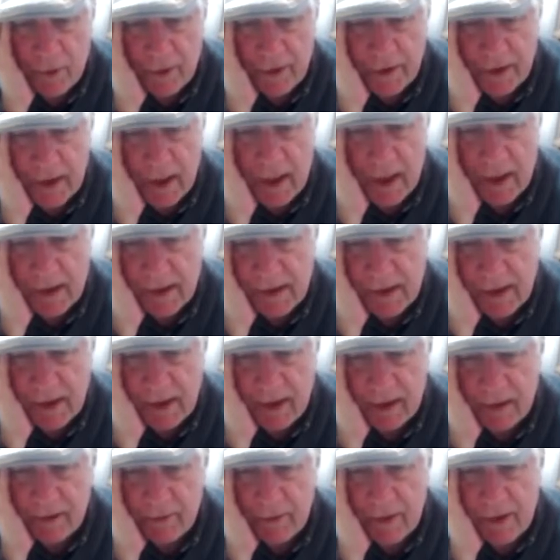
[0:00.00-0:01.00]
jacks to
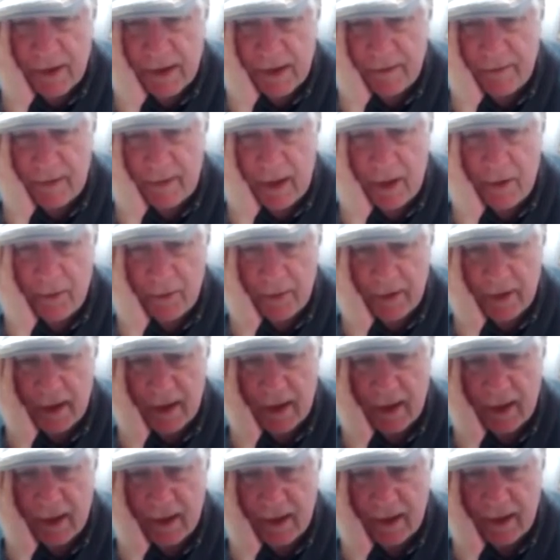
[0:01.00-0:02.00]
get the rest of it out. To
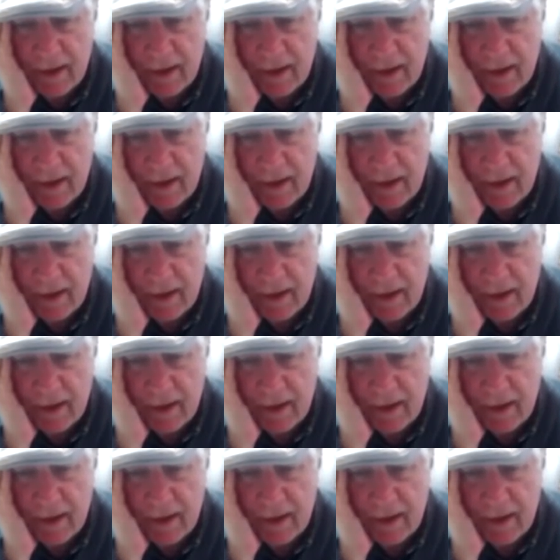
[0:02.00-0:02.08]
get